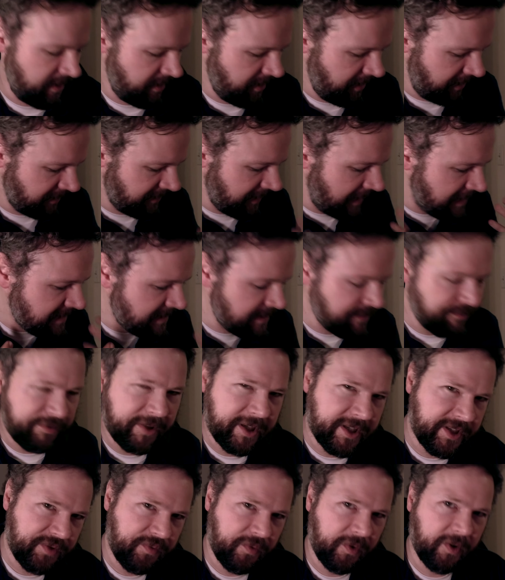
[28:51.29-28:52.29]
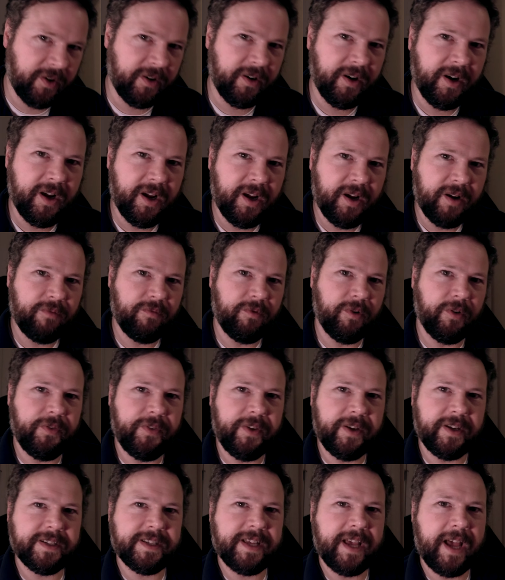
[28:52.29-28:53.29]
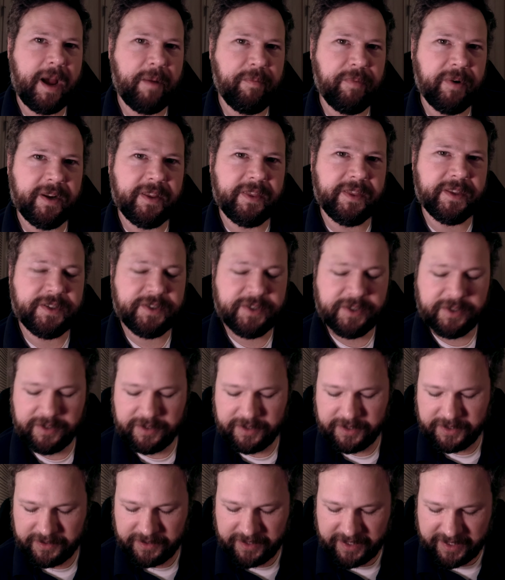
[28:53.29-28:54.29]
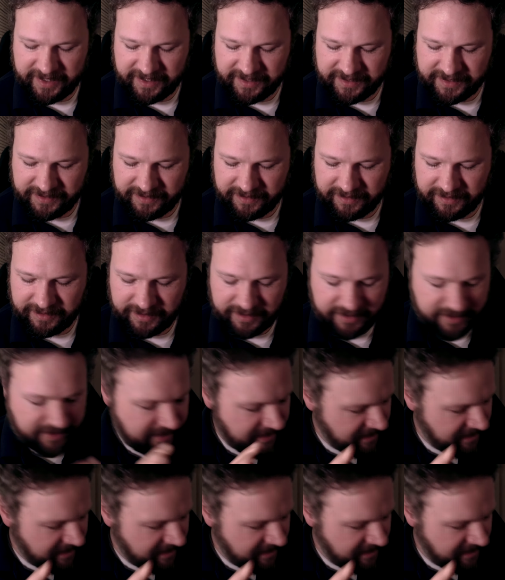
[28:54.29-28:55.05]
Like, that's the place where things happen in the church, right? So like, to